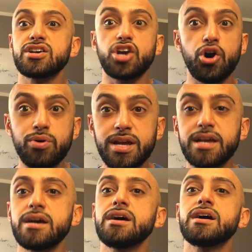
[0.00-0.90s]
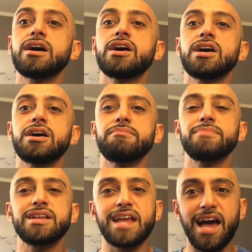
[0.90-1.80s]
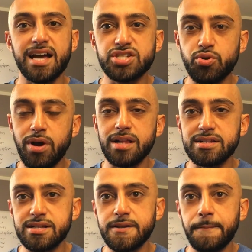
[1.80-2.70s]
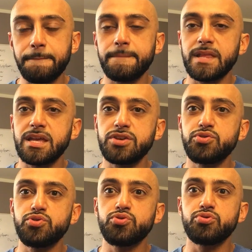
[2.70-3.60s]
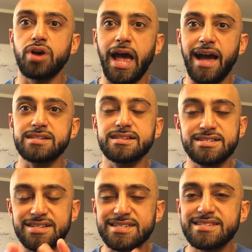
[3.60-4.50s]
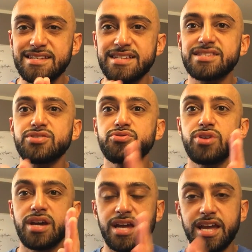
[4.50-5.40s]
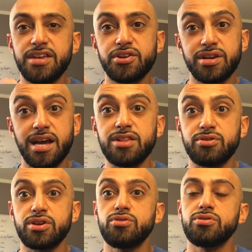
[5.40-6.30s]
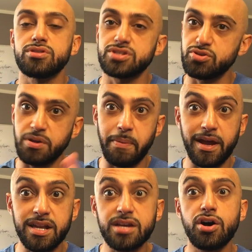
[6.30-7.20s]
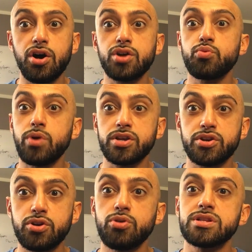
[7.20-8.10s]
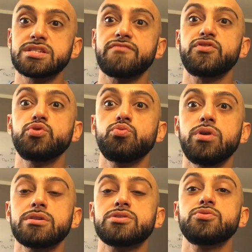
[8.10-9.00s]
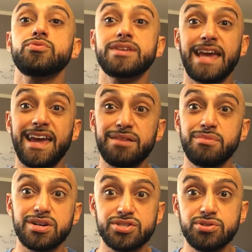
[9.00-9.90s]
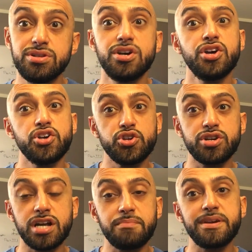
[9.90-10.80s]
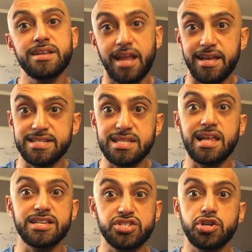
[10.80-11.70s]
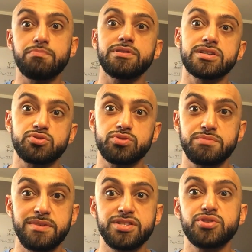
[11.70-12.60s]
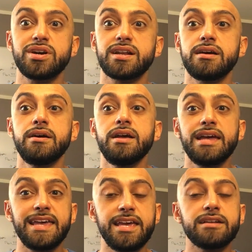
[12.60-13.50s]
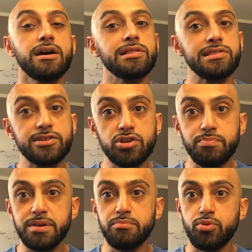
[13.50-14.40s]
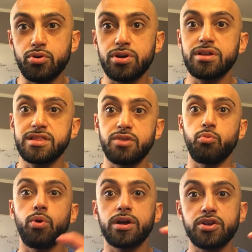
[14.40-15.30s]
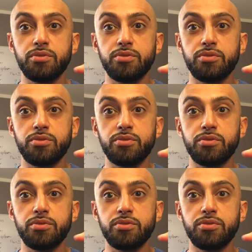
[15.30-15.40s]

going. In actuality, you actually just need to hit your calorie goal. So depending on what your goal is, if you want to gain muscle, you gotta be in a slight surplus, which means you gotta eat a little bit more than what